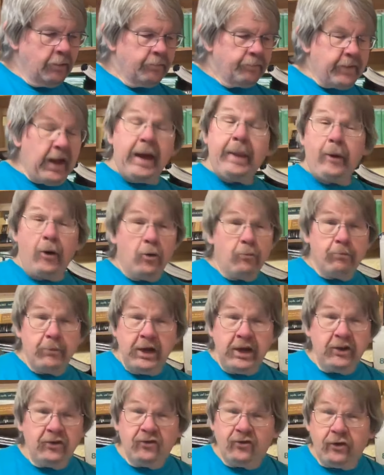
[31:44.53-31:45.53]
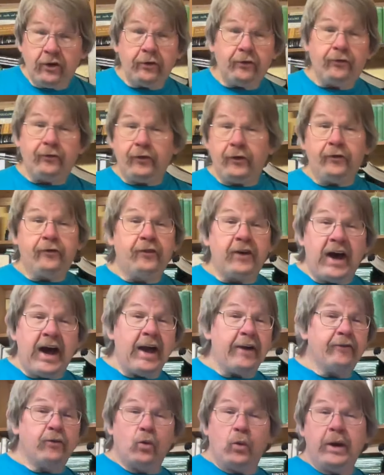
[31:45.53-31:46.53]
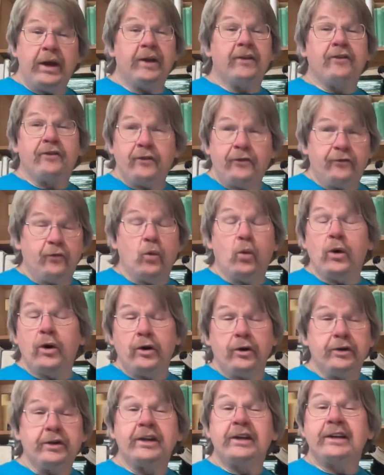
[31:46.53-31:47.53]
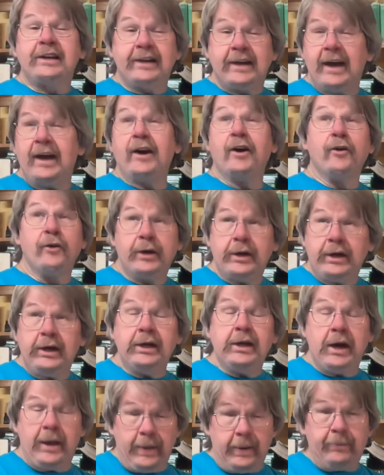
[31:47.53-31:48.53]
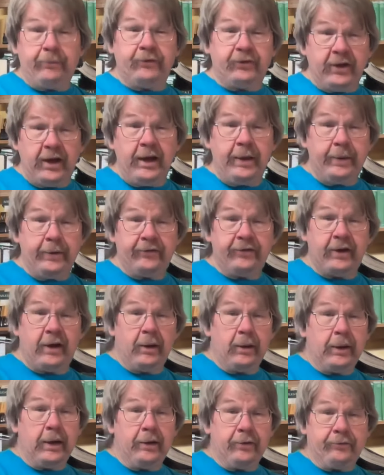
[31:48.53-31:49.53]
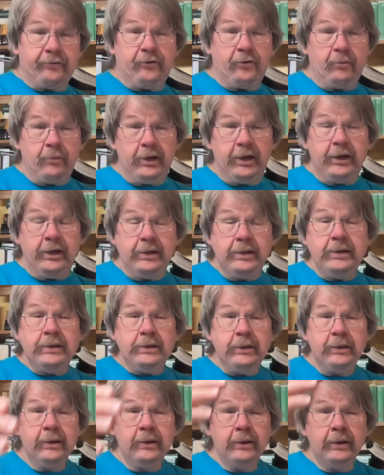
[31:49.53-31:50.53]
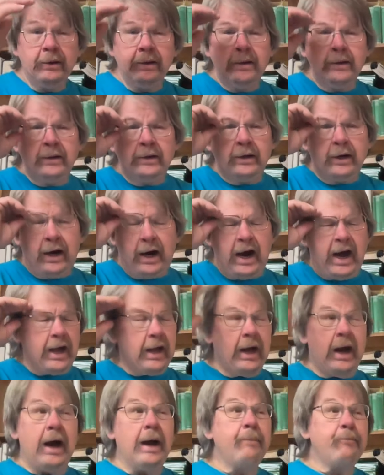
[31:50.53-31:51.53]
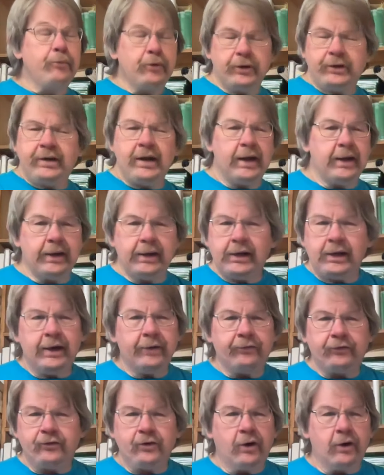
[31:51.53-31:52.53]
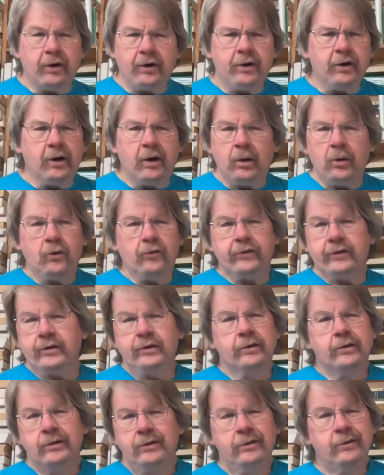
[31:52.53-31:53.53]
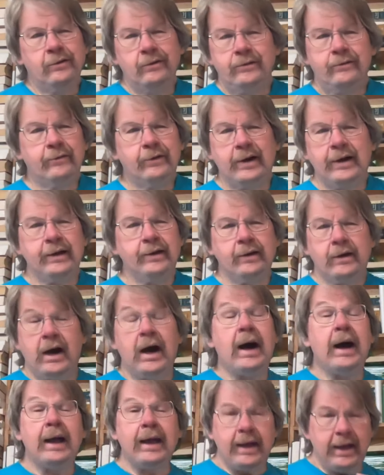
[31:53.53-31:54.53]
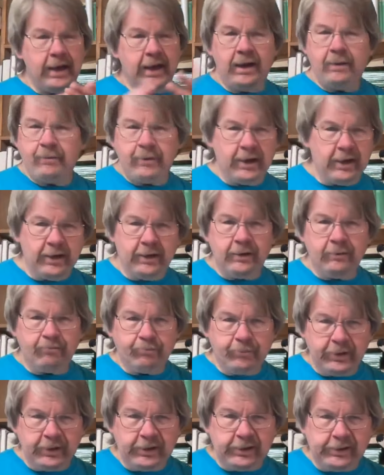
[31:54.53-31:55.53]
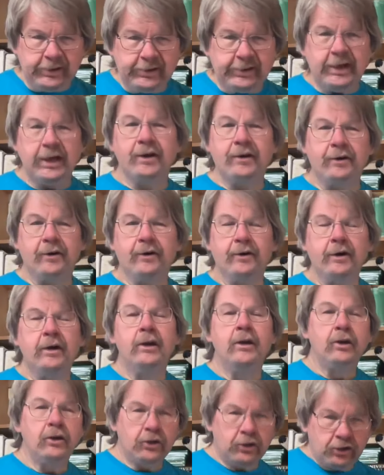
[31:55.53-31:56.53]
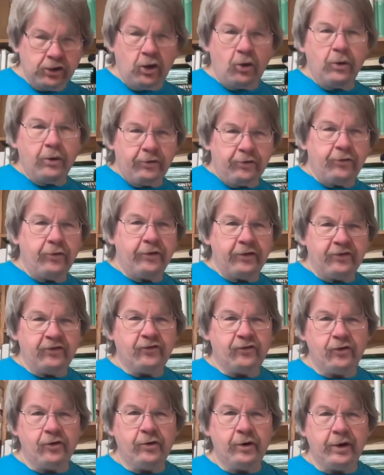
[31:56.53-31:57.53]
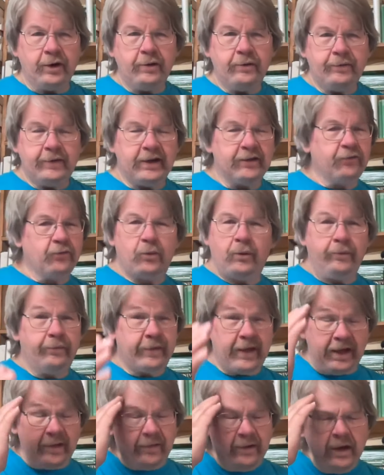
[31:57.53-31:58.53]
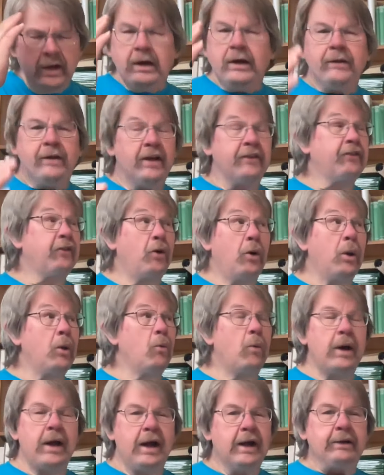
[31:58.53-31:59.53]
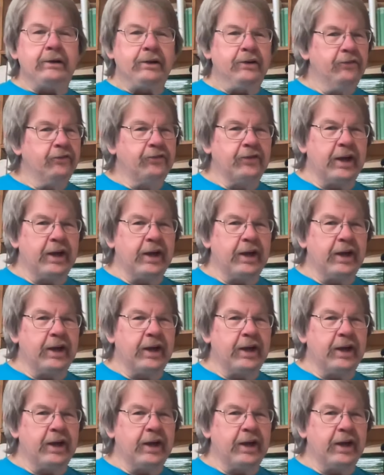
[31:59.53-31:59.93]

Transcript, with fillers: they don't mean just for five weeks of work, Carrie. And I'm saying this out loud for me. I, I'm pretending I've started all over, right? I am a beginner going through this journey. That's what that that's the only way I can